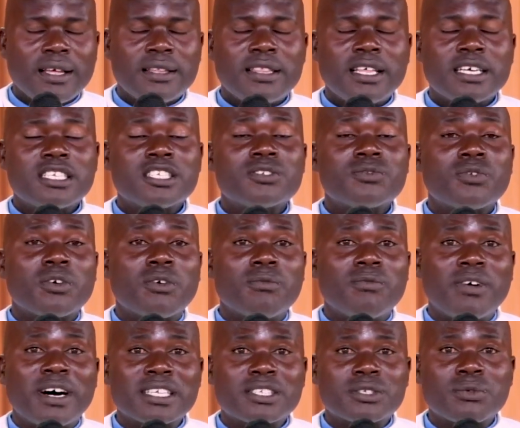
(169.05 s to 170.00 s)
That is
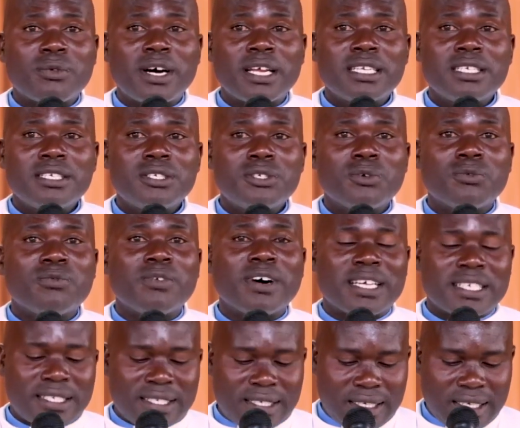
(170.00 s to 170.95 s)
from verse 1 to
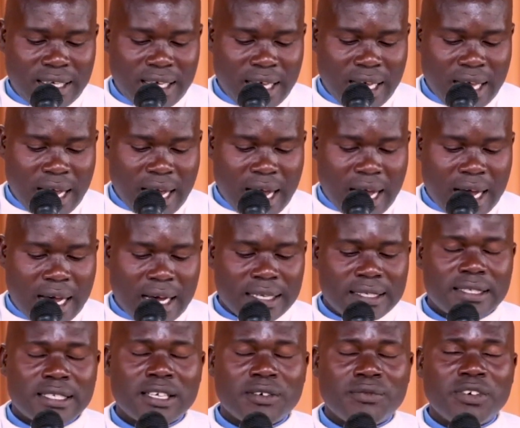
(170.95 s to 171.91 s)
verse
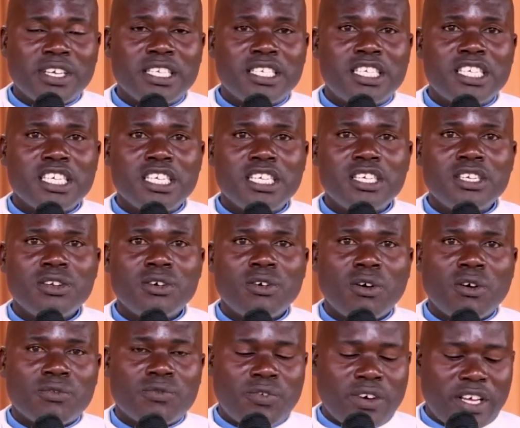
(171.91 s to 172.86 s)
uh, 17
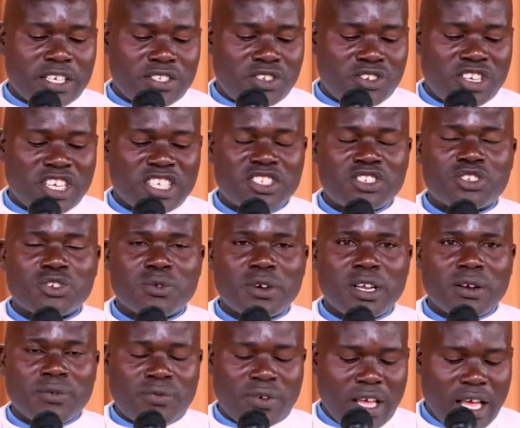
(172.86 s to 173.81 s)
of Exodus
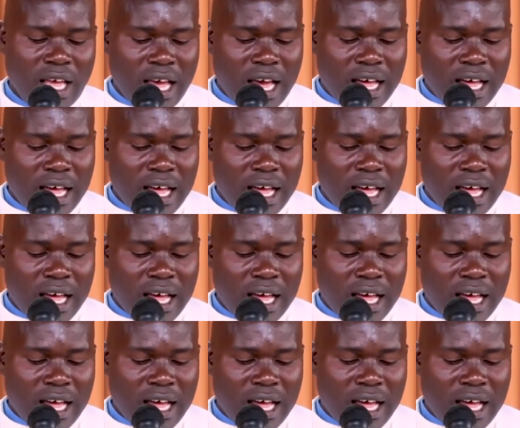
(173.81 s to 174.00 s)
12.